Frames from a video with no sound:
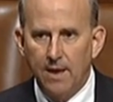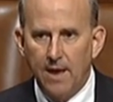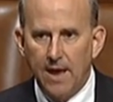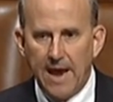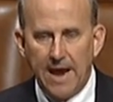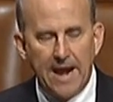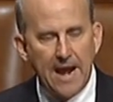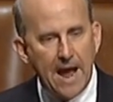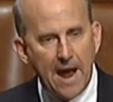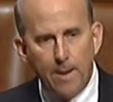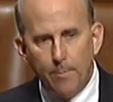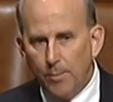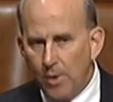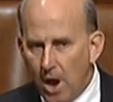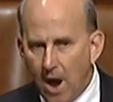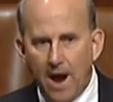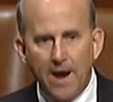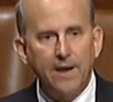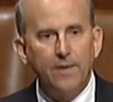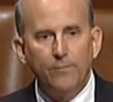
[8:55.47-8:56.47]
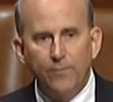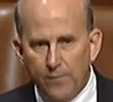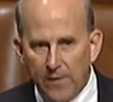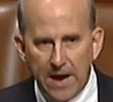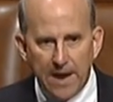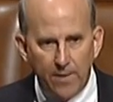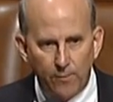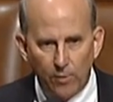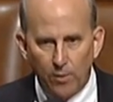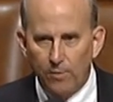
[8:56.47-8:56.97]
And I'm not in
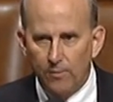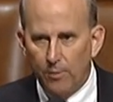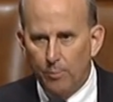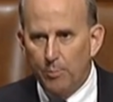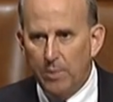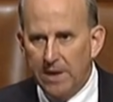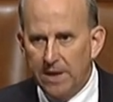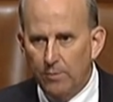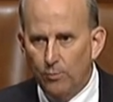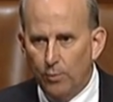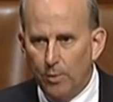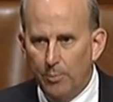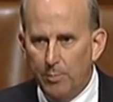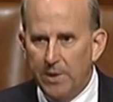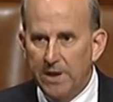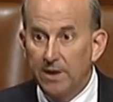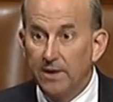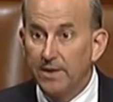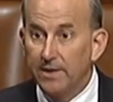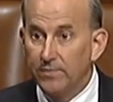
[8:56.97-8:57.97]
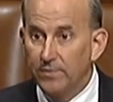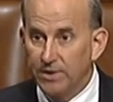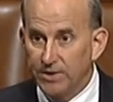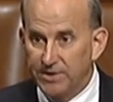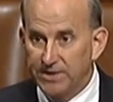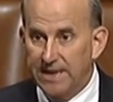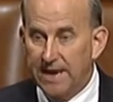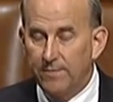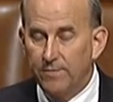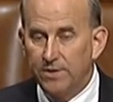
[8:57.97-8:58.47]
favor of repealing the
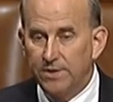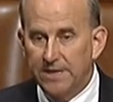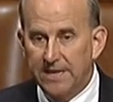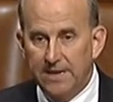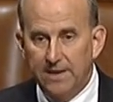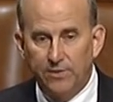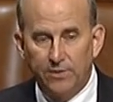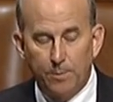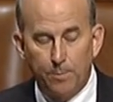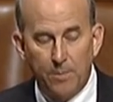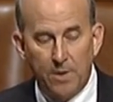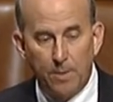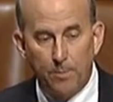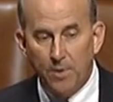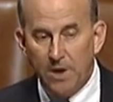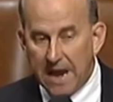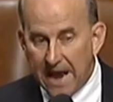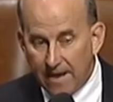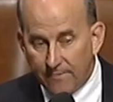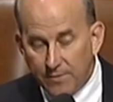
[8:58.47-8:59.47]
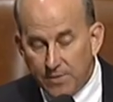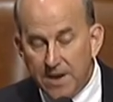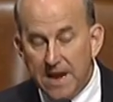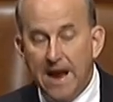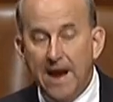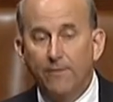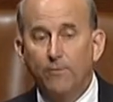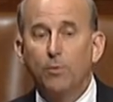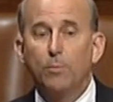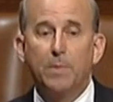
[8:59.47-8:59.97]
17th Amendment, have
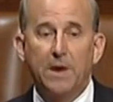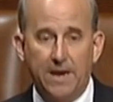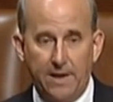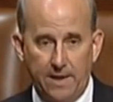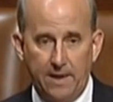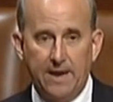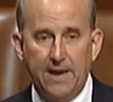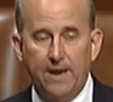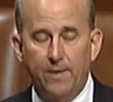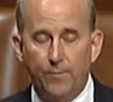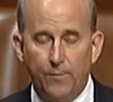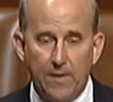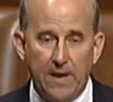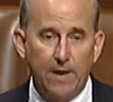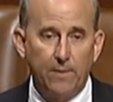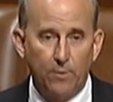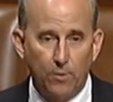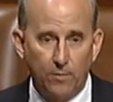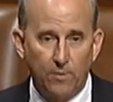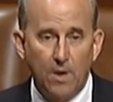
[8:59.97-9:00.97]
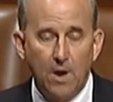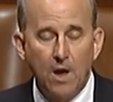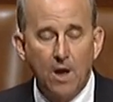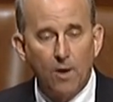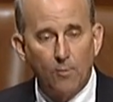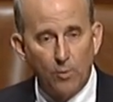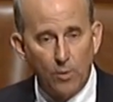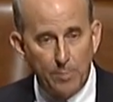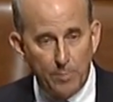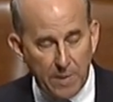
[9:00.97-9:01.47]
never been in favor of
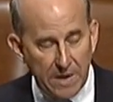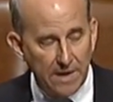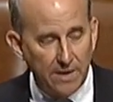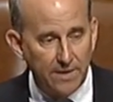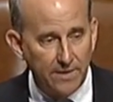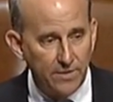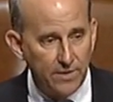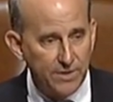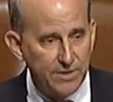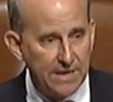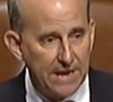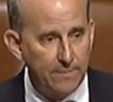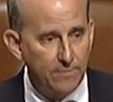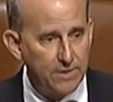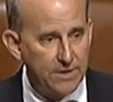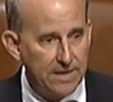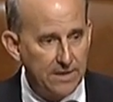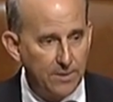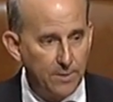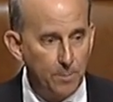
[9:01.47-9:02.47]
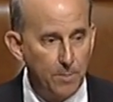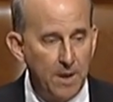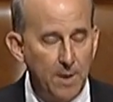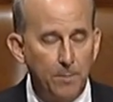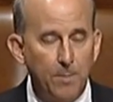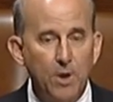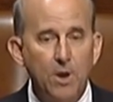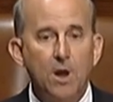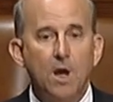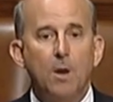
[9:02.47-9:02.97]
repealing the 17th
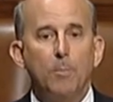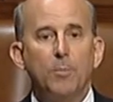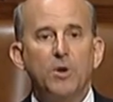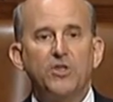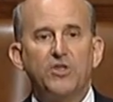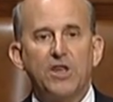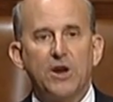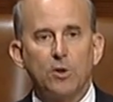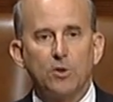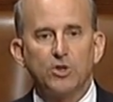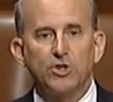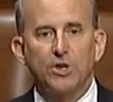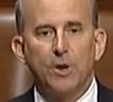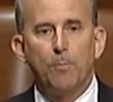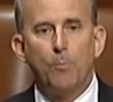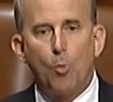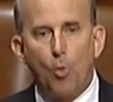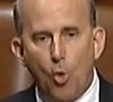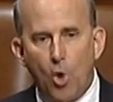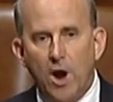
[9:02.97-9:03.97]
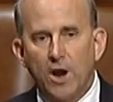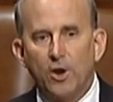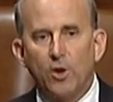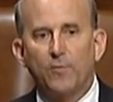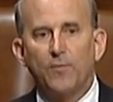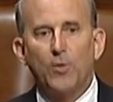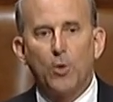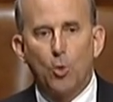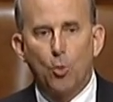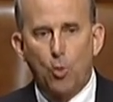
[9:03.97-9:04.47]
Amendment, but there are some wonderful